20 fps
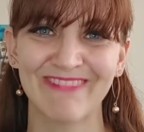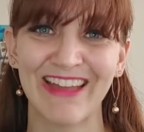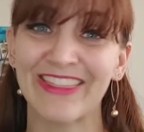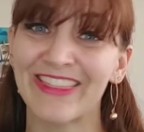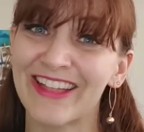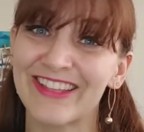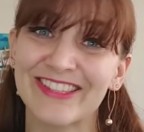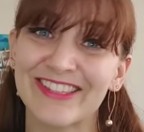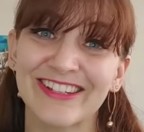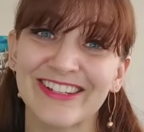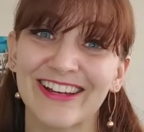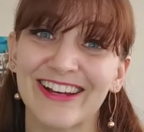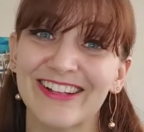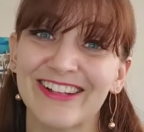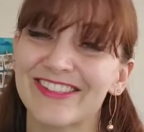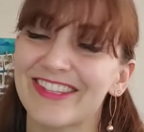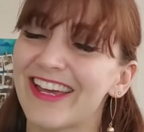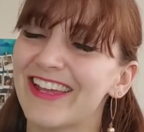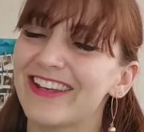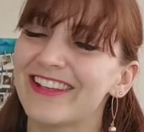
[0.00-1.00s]
And that's it,
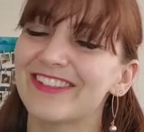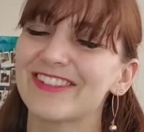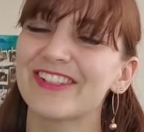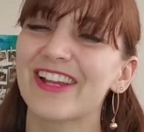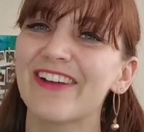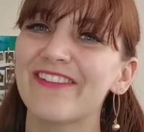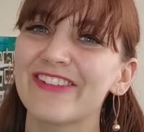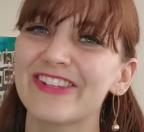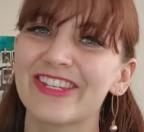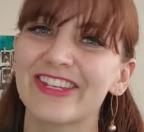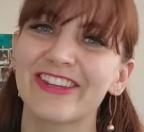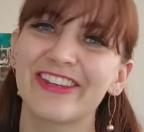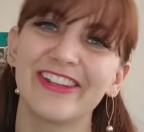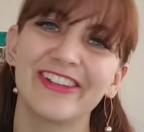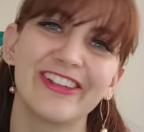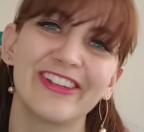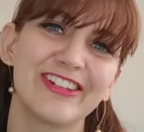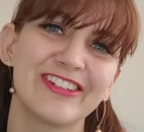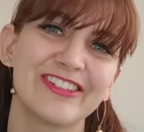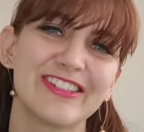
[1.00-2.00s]
guys. That is
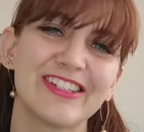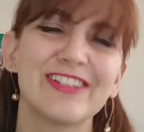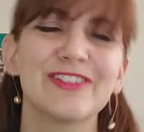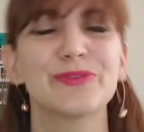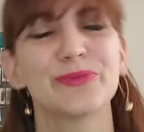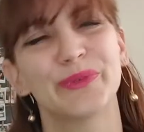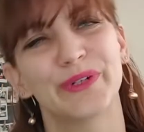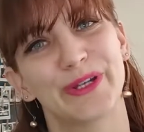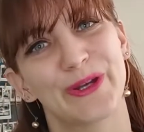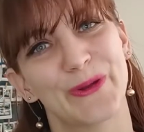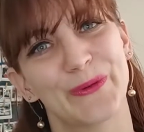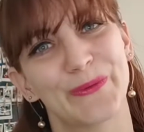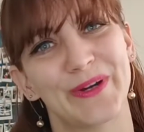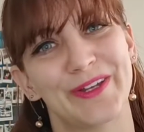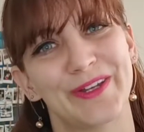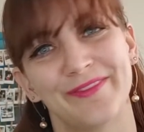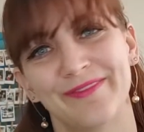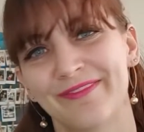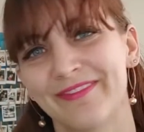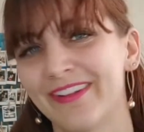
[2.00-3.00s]
Diverticular Disease
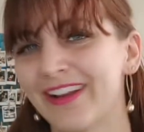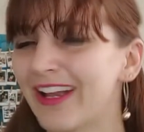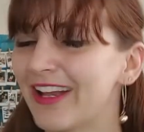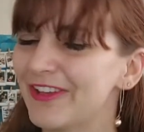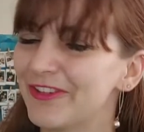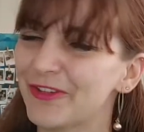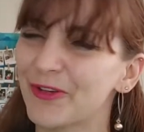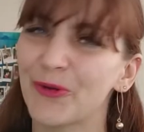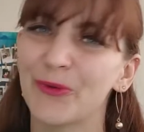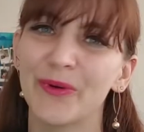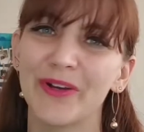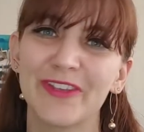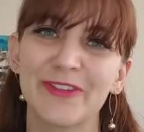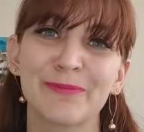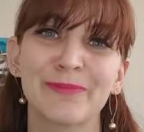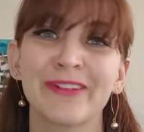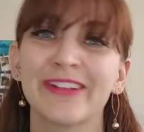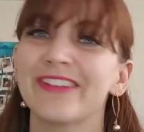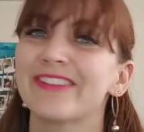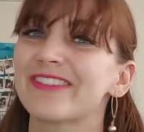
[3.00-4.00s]
101. As always,
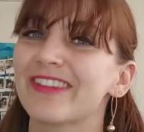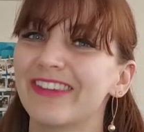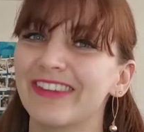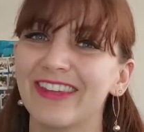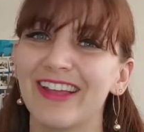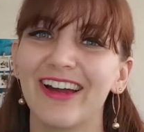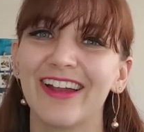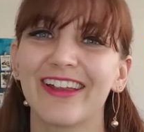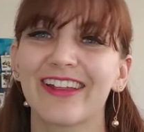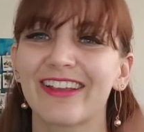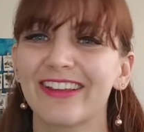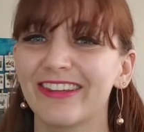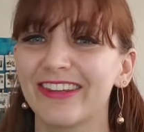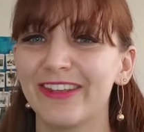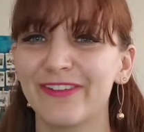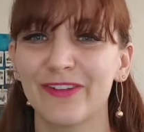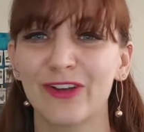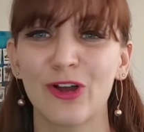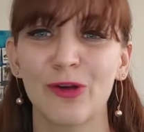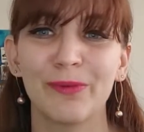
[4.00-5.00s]
please like,
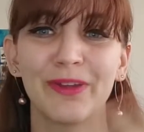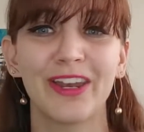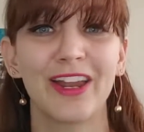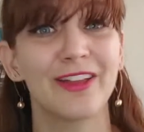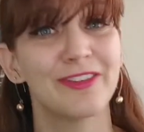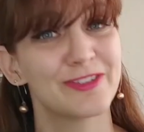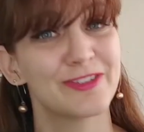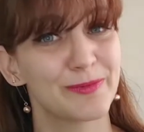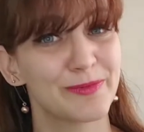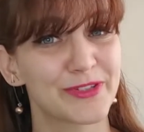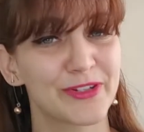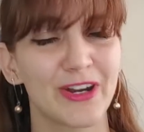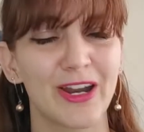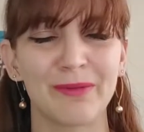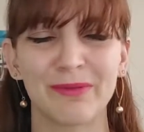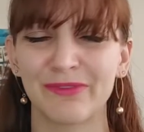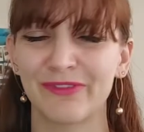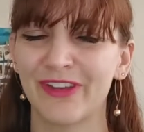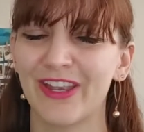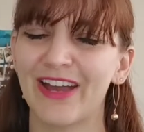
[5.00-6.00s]
leave a comment and
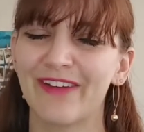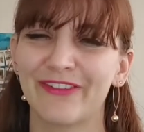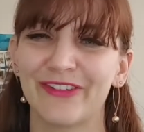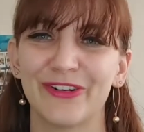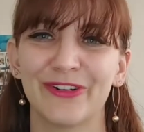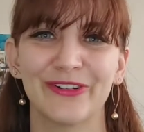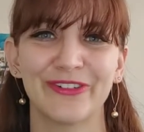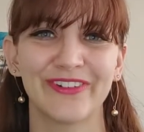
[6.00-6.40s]
subscribe if you haven't